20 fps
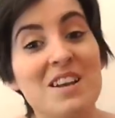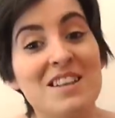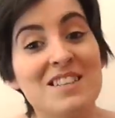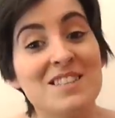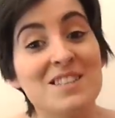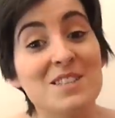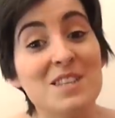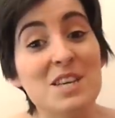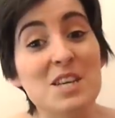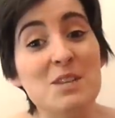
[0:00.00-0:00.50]

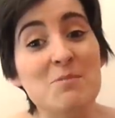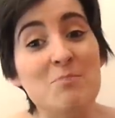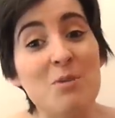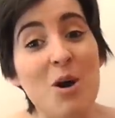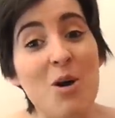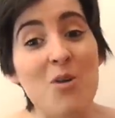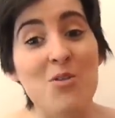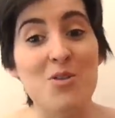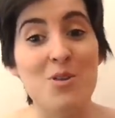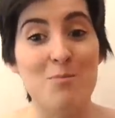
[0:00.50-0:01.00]
sleep
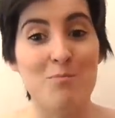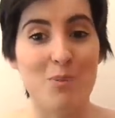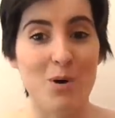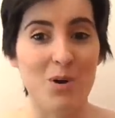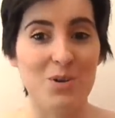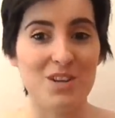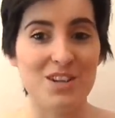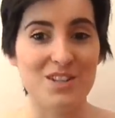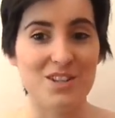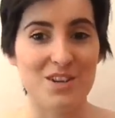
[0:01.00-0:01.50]
on the
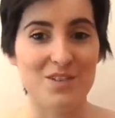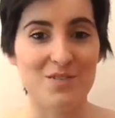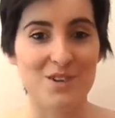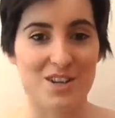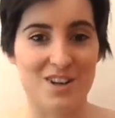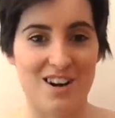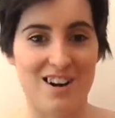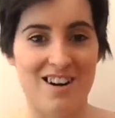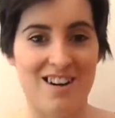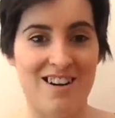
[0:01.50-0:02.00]
bonnet of a
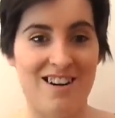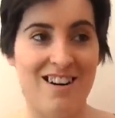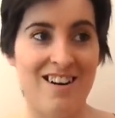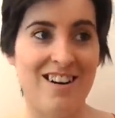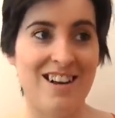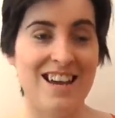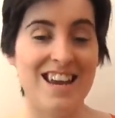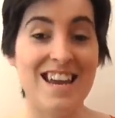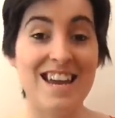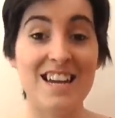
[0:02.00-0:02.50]

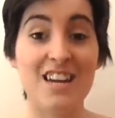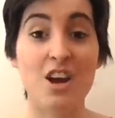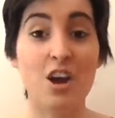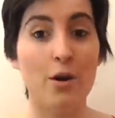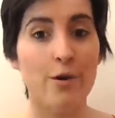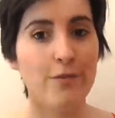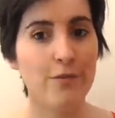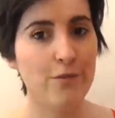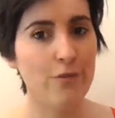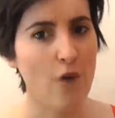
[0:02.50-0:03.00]
car in
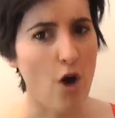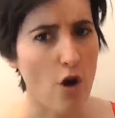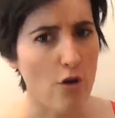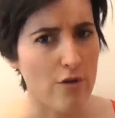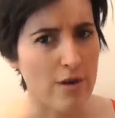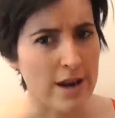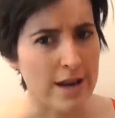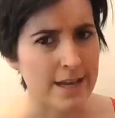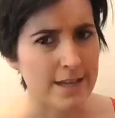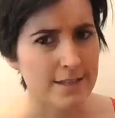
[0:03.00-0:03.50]
a
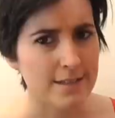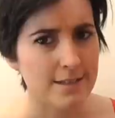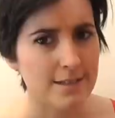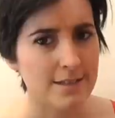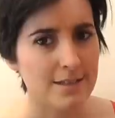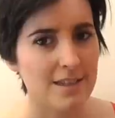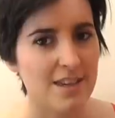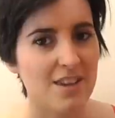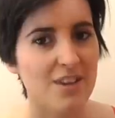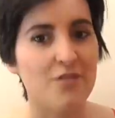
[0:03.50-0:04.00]

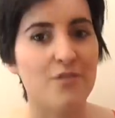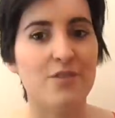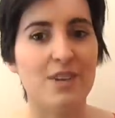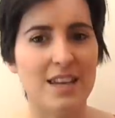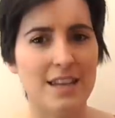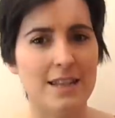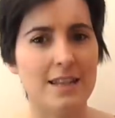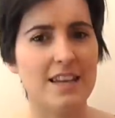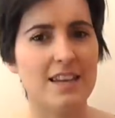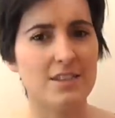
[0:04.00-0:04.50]
forest,
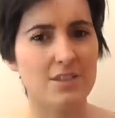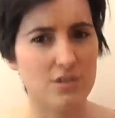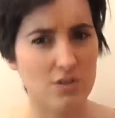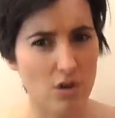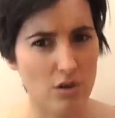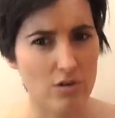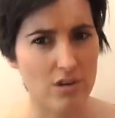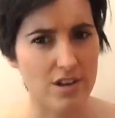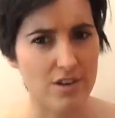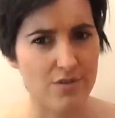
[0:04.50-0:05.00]
feeling
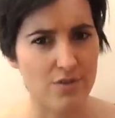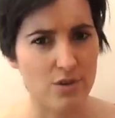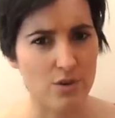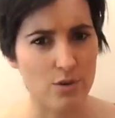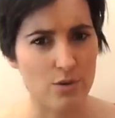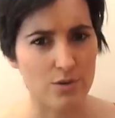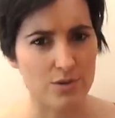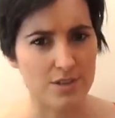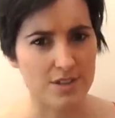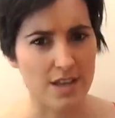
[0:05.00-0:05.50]
sorry for
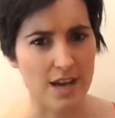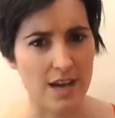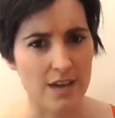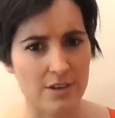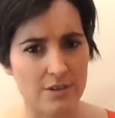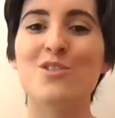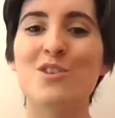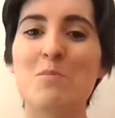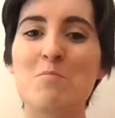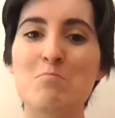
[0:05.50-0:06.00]

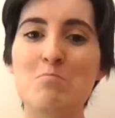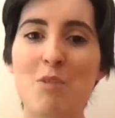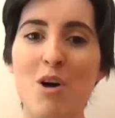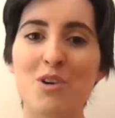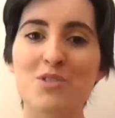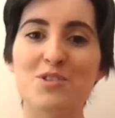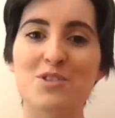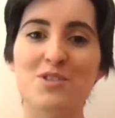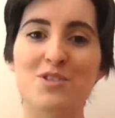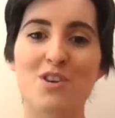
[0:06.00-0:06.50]
yourself. For a
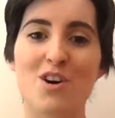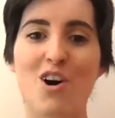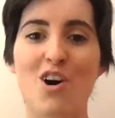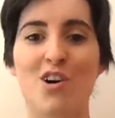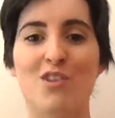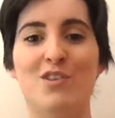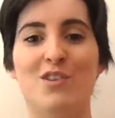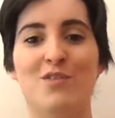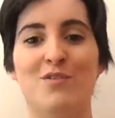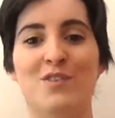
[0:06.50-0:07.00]
modern
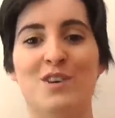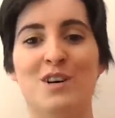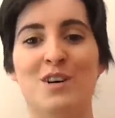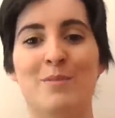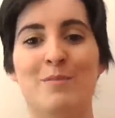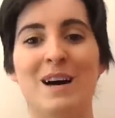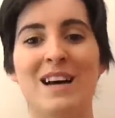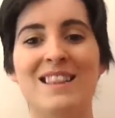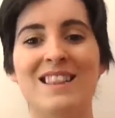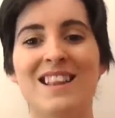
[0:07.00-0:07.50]
horror
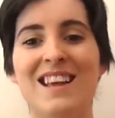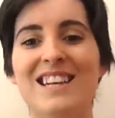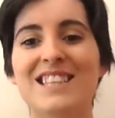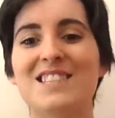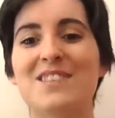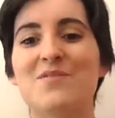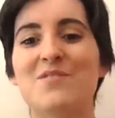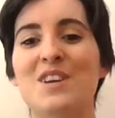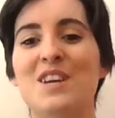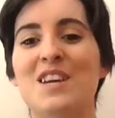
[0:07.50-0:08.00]
film, I'd like
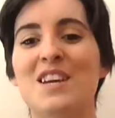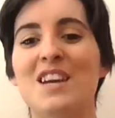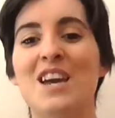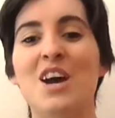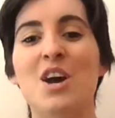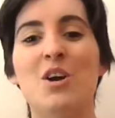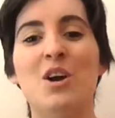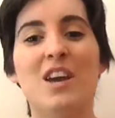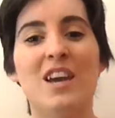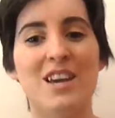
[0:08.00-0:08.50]
to think
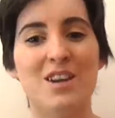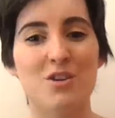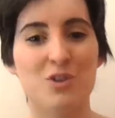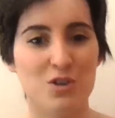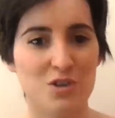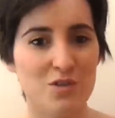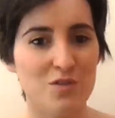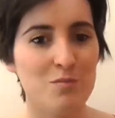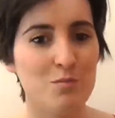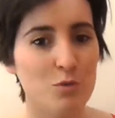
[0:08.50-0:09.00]
it
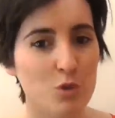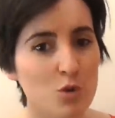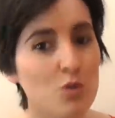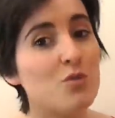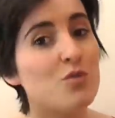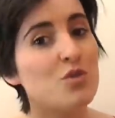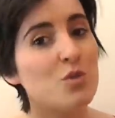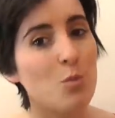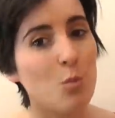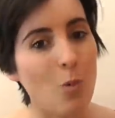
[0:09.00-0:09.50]
could have
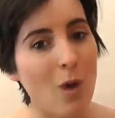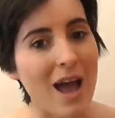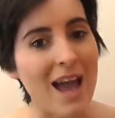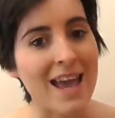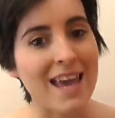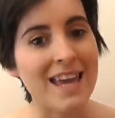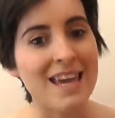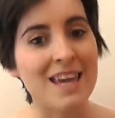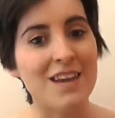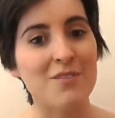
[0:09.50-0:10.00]
moved
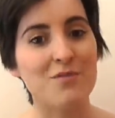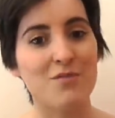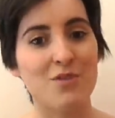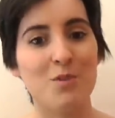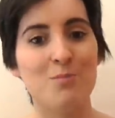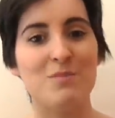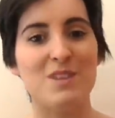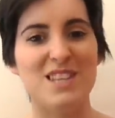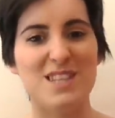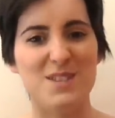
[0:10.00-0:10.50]
away
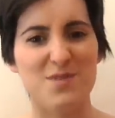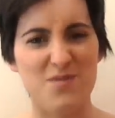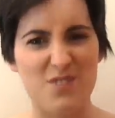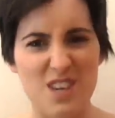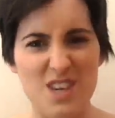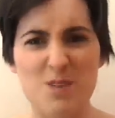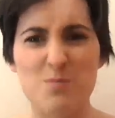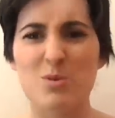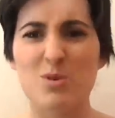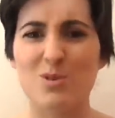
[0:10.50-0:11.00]
from these
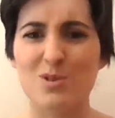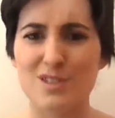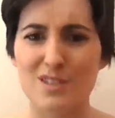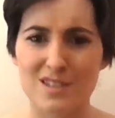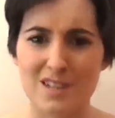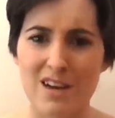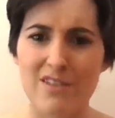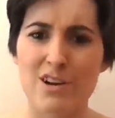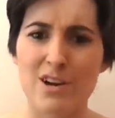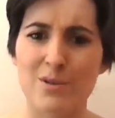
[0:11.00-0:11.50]
feeble
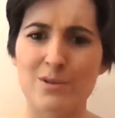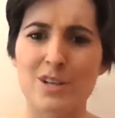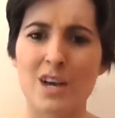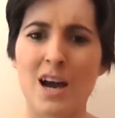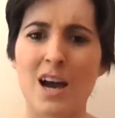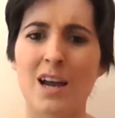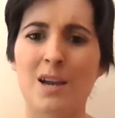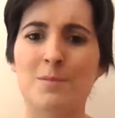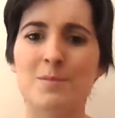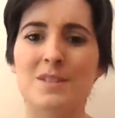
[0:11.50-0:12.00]

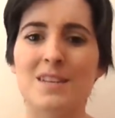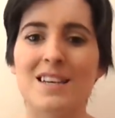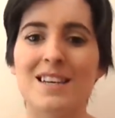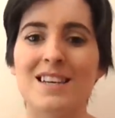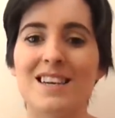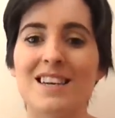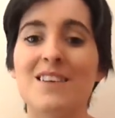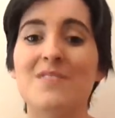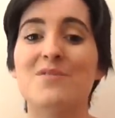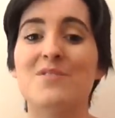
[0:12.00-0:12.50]
stereotypes
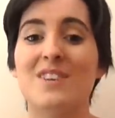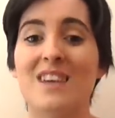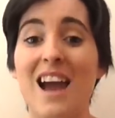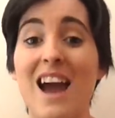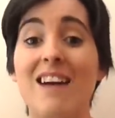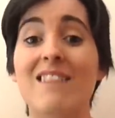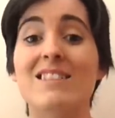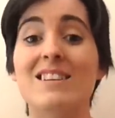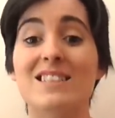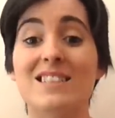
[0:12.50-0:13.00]
and give
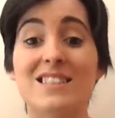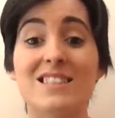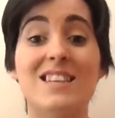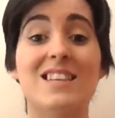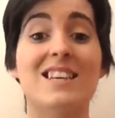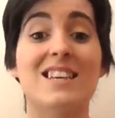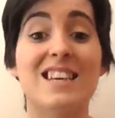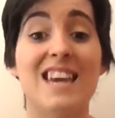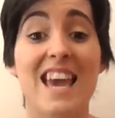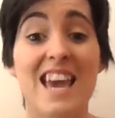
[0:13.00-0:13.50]
characters a
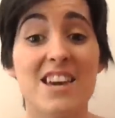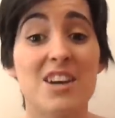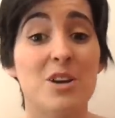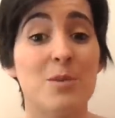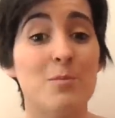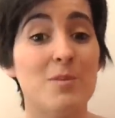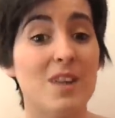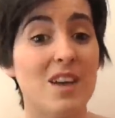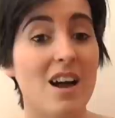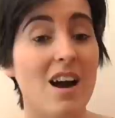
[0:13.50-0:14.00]
kick
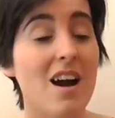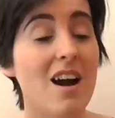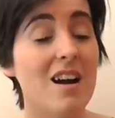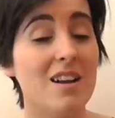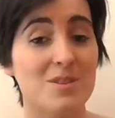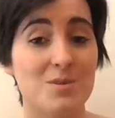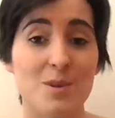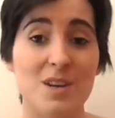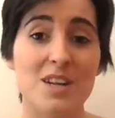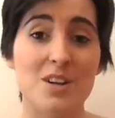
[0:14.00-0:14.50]
up the
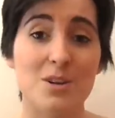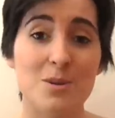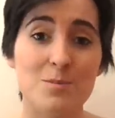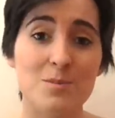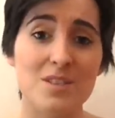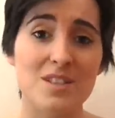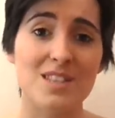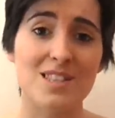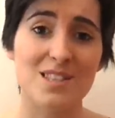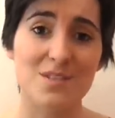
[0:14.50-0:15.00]
arse when it
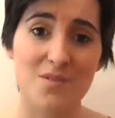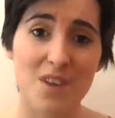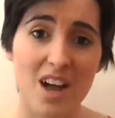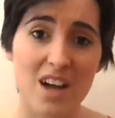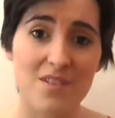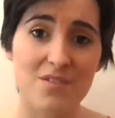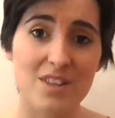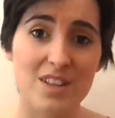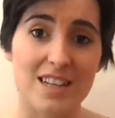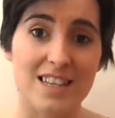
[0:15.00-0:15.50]
comes to
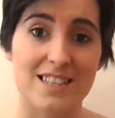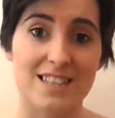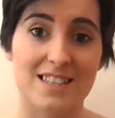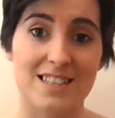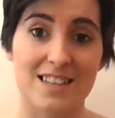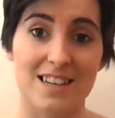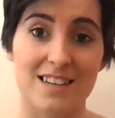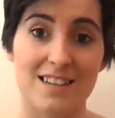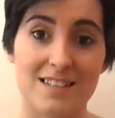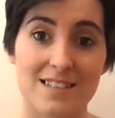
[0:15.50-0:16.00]
survival
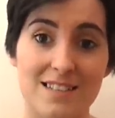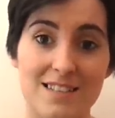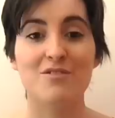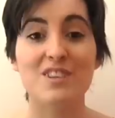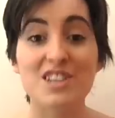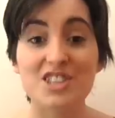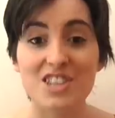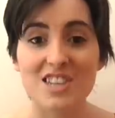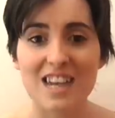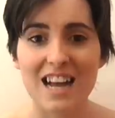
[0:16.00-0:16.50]
instinct.
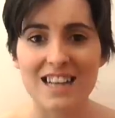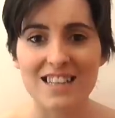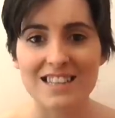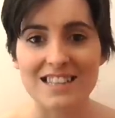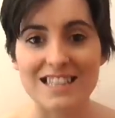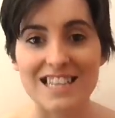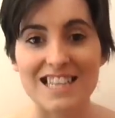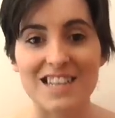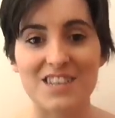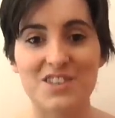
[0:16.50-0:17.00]

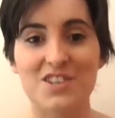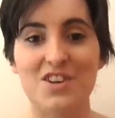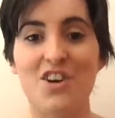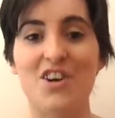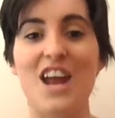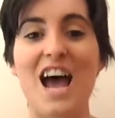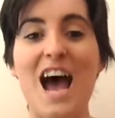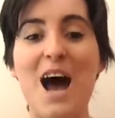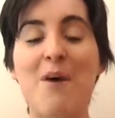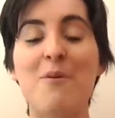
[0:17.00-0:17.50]
Originality has
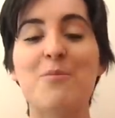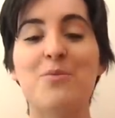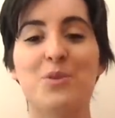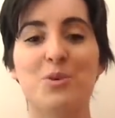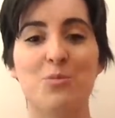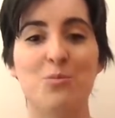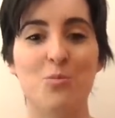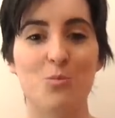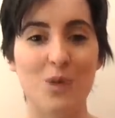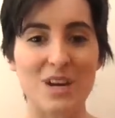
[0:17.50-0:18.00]
gone out
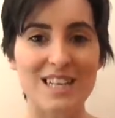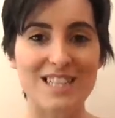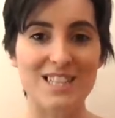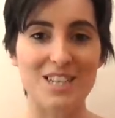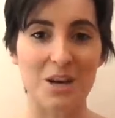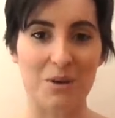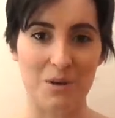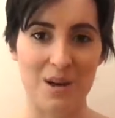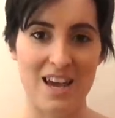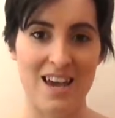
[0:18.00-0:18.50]
the
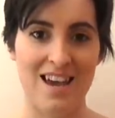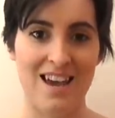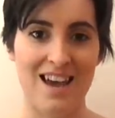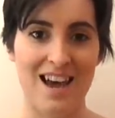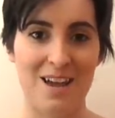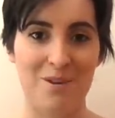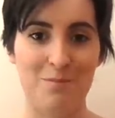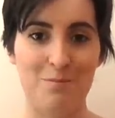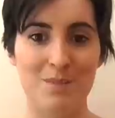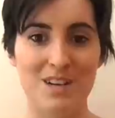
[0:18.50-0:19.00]
window here
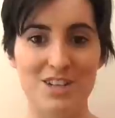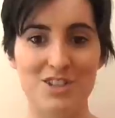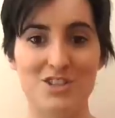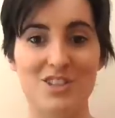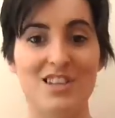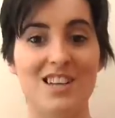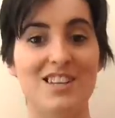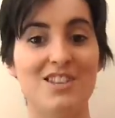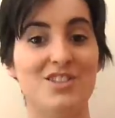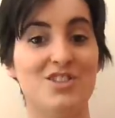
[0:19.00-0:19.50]
and
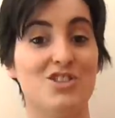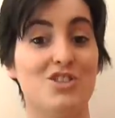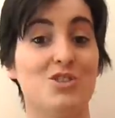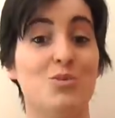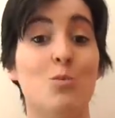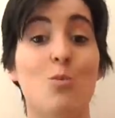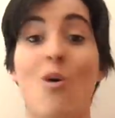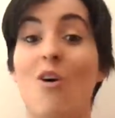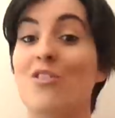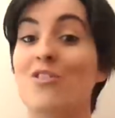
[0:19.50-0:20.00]
Mitchell has
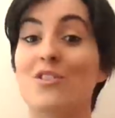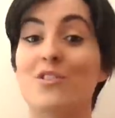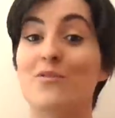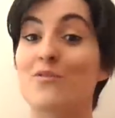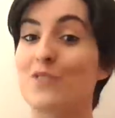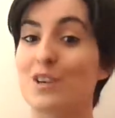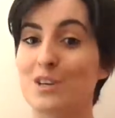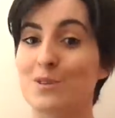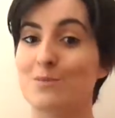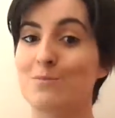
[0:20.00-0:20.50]
done what the
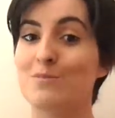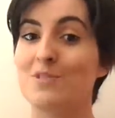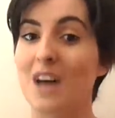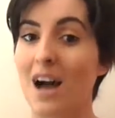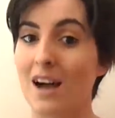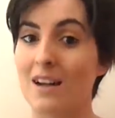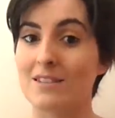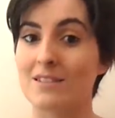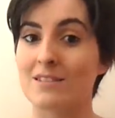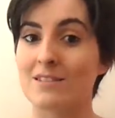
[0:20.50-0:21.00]
film
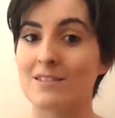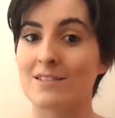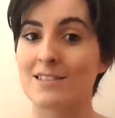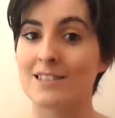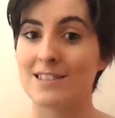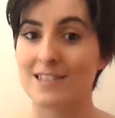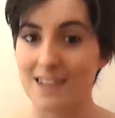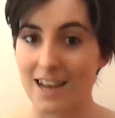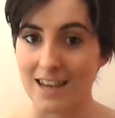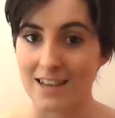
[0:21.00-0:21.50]
title
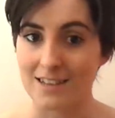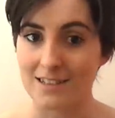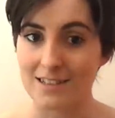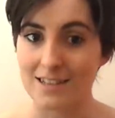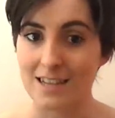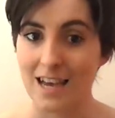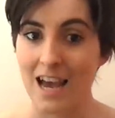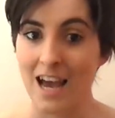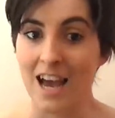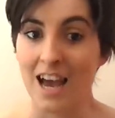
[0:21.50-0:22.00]

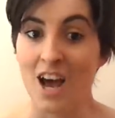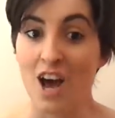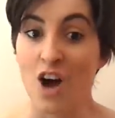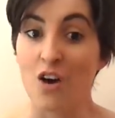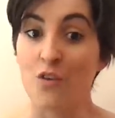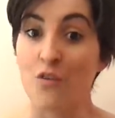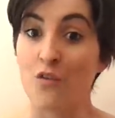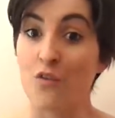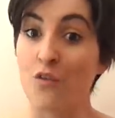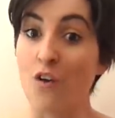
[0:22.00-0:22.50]
states,
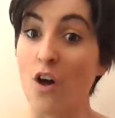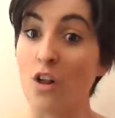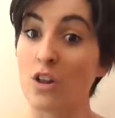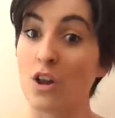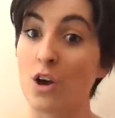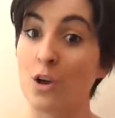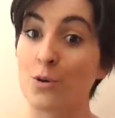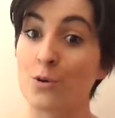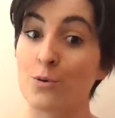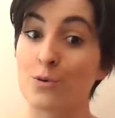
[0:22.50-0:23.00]

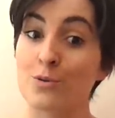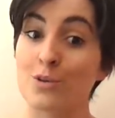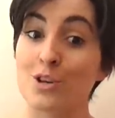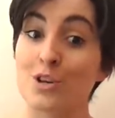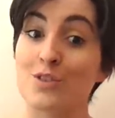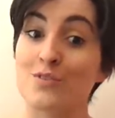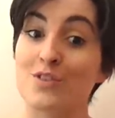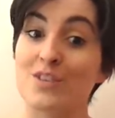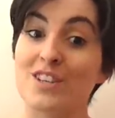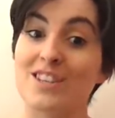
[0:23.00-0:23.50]
followed
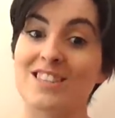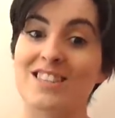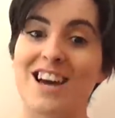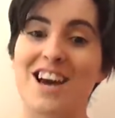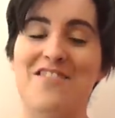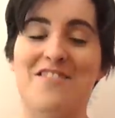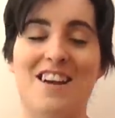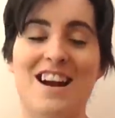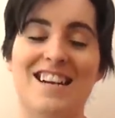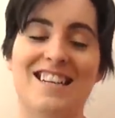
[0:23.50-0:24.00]
other
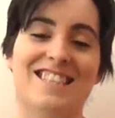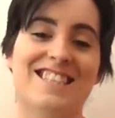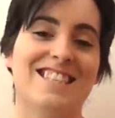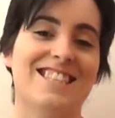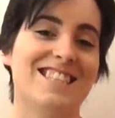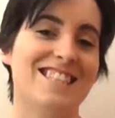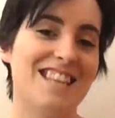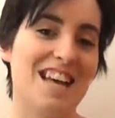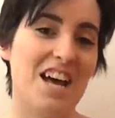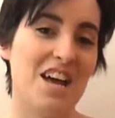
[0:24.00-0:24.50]

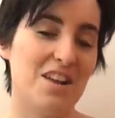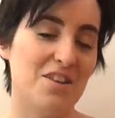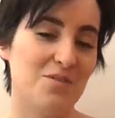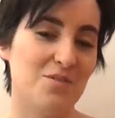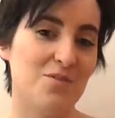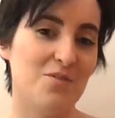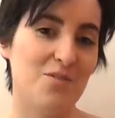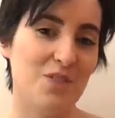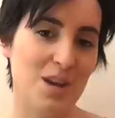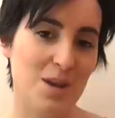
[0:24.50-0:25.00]
directors
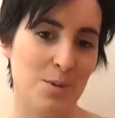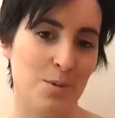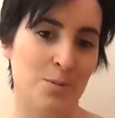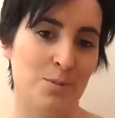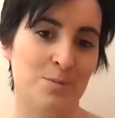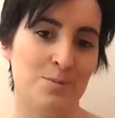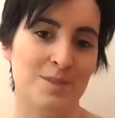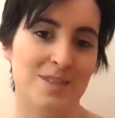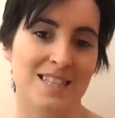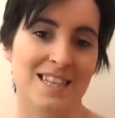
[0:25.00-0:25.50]
and
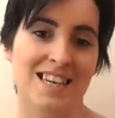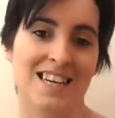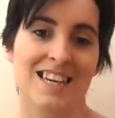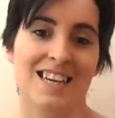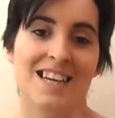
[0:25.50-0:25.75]
films.